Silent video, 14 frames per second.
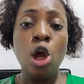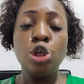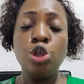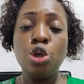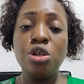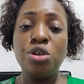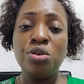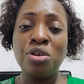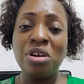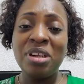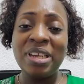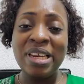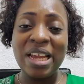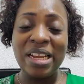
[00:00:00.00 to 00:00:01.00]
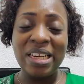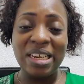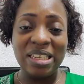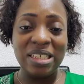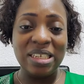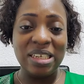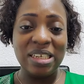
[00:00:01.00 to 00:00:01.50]
So do not
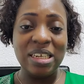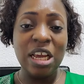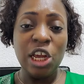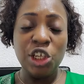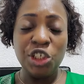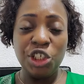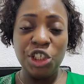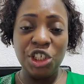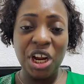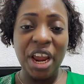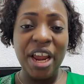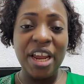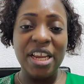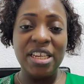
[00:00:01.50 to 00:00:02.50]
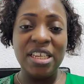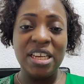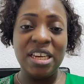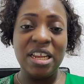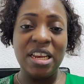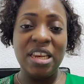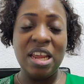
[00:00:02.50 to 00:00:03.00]
neglect it. Share it in
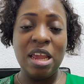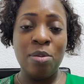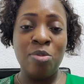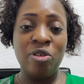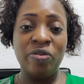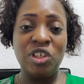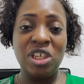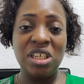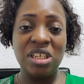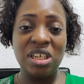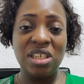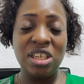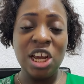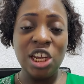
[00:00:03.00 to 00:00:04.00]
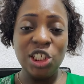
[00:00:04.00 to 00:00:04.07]
the name of Jesus.